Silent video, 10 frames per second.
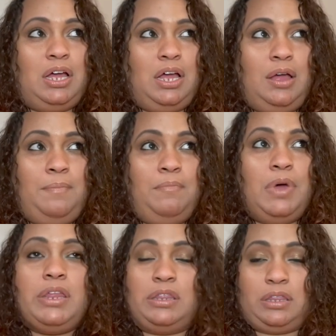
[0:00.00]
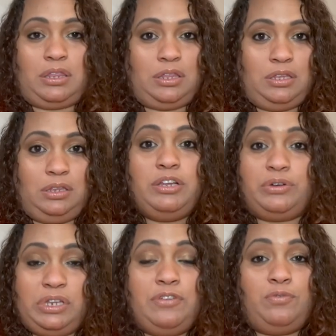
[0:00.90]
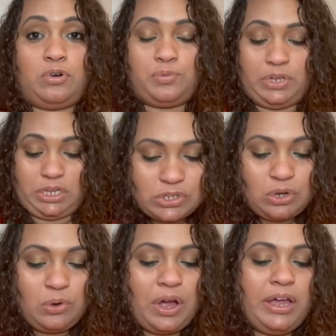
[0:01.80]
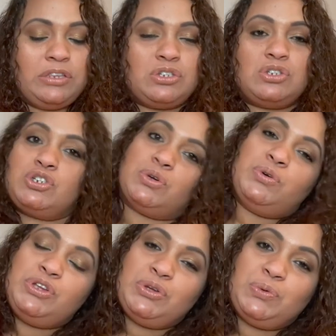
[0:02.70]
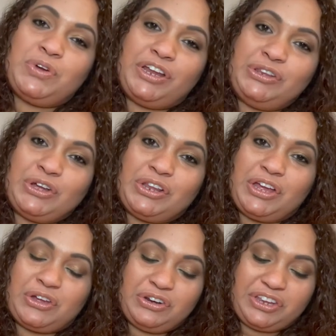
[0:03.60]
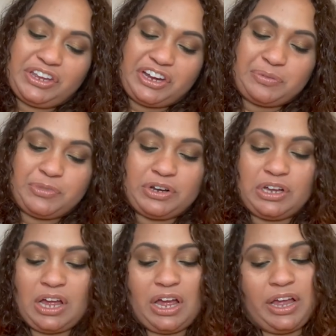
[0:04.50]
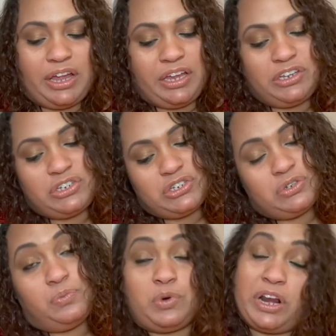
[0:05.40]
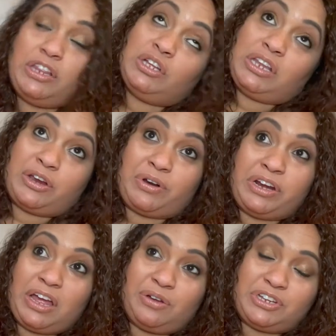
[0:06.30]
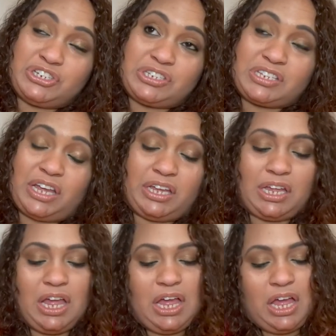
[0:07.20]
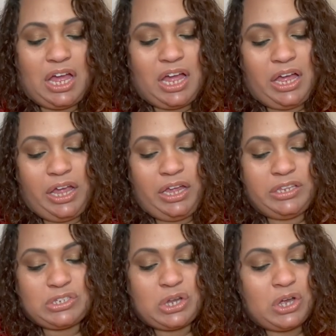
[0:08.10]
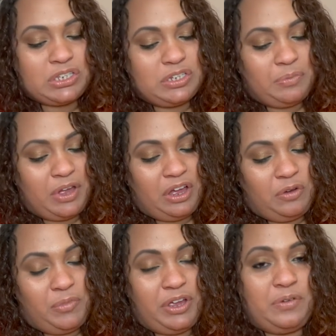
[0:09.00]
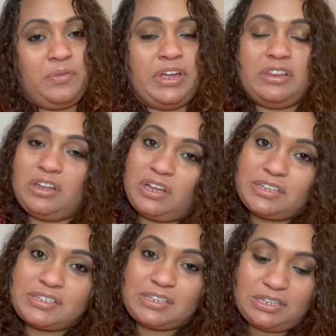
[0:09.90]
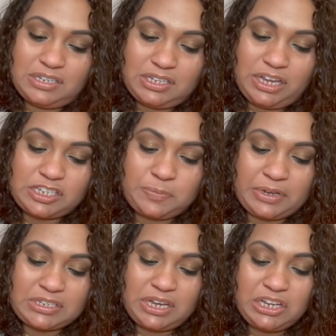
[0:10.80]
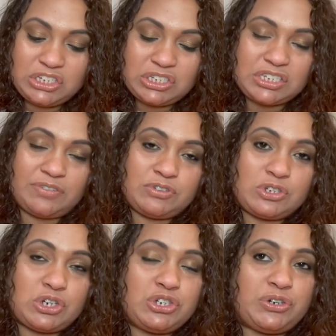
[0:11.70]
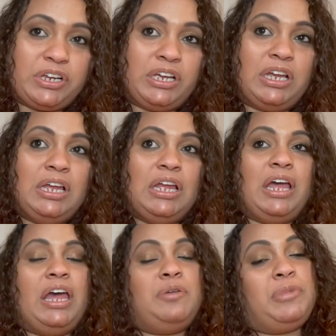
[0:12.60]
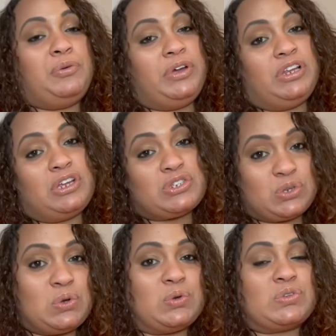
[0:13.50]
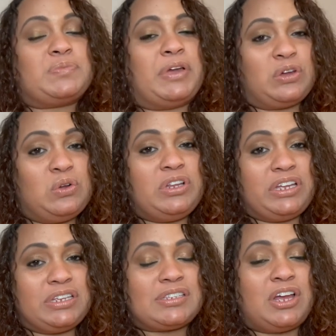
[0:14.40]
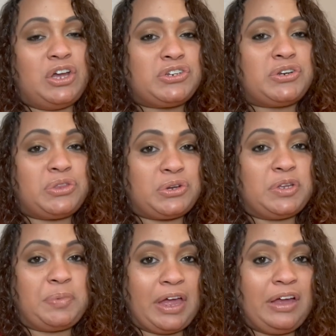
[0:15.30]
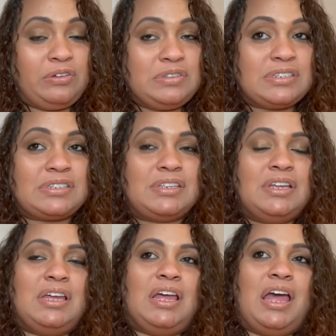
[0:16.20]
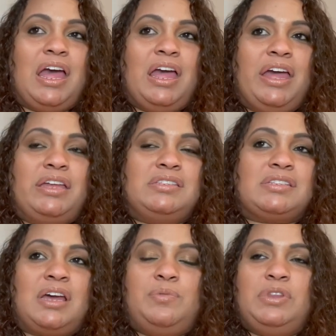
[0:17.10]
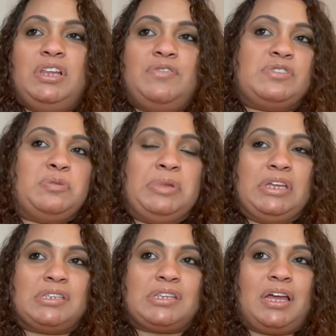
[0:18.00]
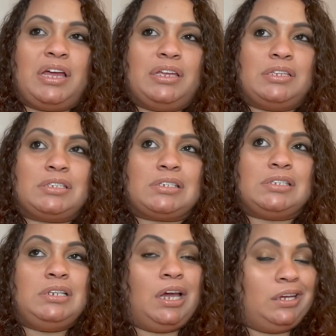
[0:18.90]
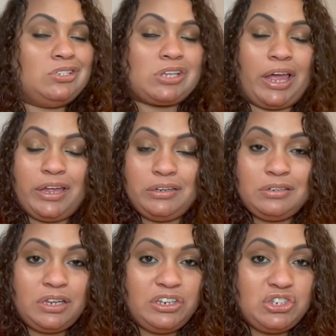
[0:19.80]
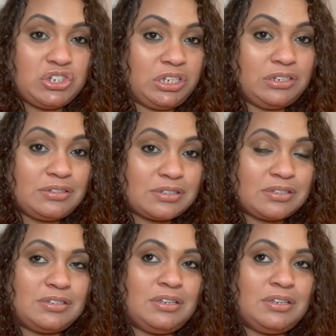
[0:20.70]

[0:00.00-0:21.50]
a month literally four weeks. So I showed you what I look like on camera. I, what I look like right now, I should say. I talked about my weight loss expectations after surgery and my weight loss goals. My goal is 130 pounds and I would love to be a size 9-10 in jeans,